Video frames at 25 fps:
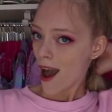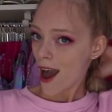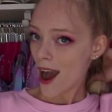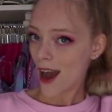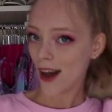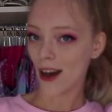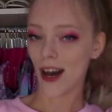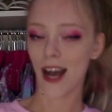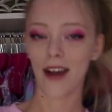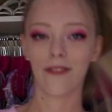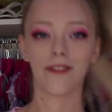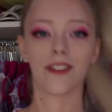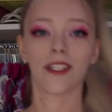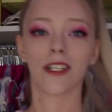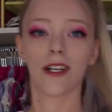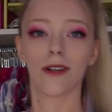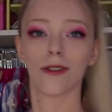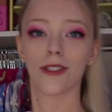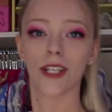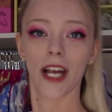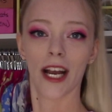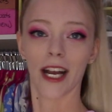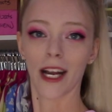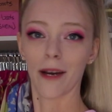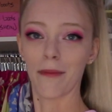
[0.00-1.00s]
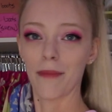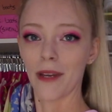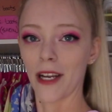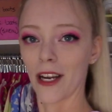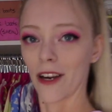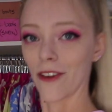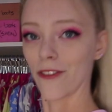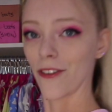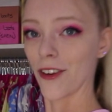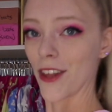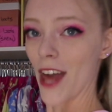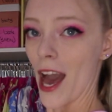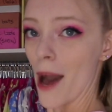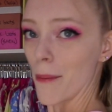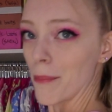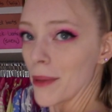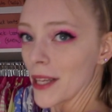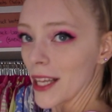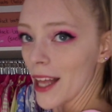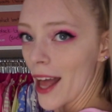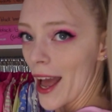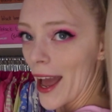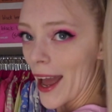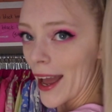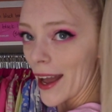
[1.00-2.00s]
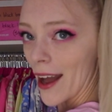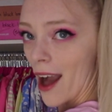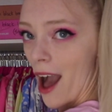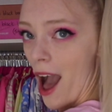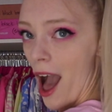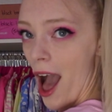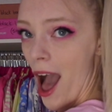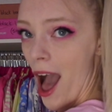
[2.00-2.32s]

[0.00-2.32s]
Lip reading: I'll have to go check a mirror for that, but like,